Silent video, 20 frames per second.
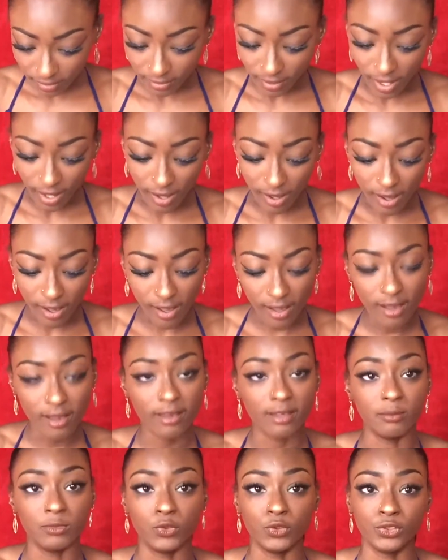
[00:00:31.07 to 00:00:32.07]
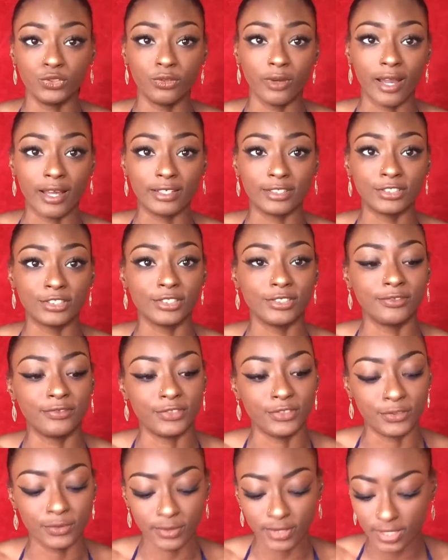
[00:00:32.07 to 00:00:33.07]
that I'm going to answer
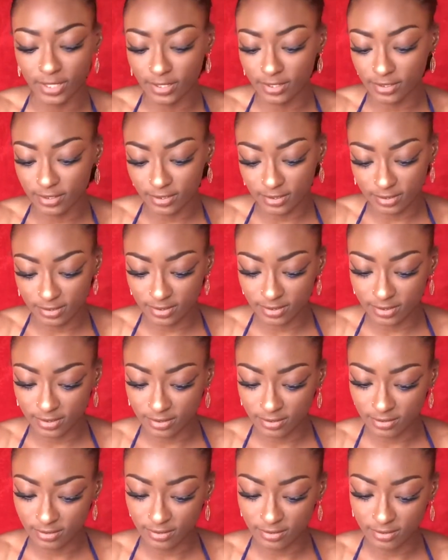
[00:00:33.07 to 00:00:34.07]
for you guys.